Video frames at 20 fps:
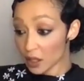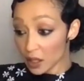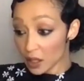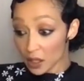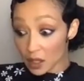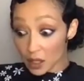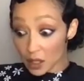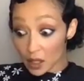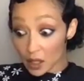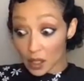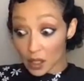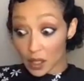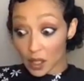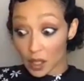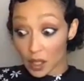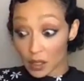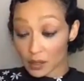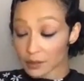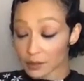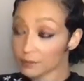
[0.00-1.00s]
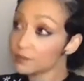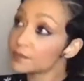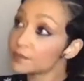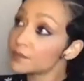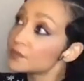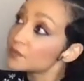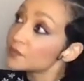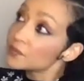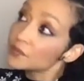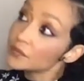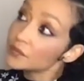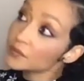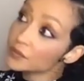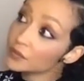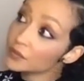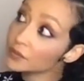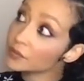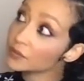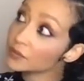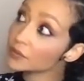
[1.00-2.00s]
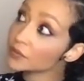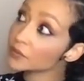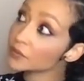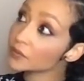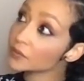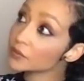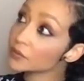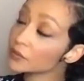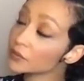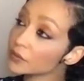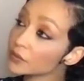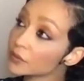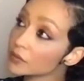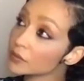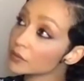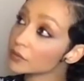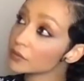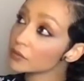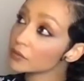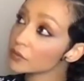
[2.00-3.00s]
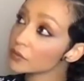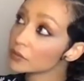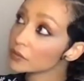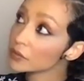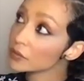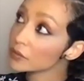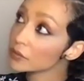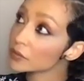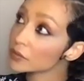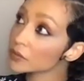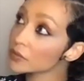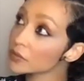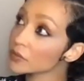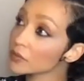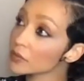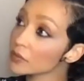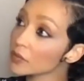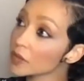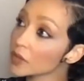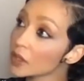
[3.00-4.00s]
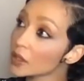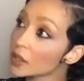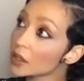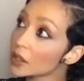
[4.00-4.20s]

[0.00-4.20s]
Nothing is said.